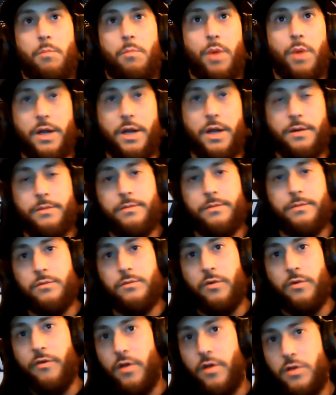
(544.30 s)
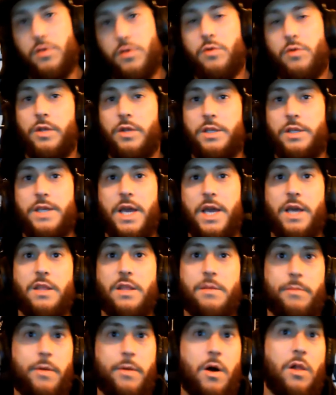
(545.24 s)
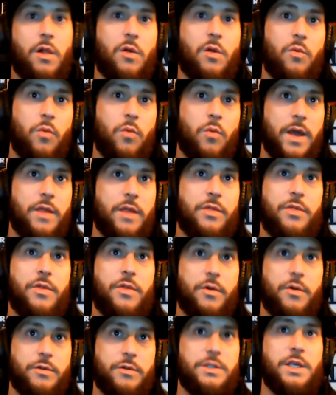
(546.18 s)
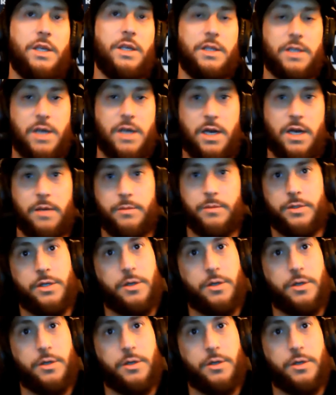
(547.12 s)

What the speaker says: But we've also only taken the ball away 13 times.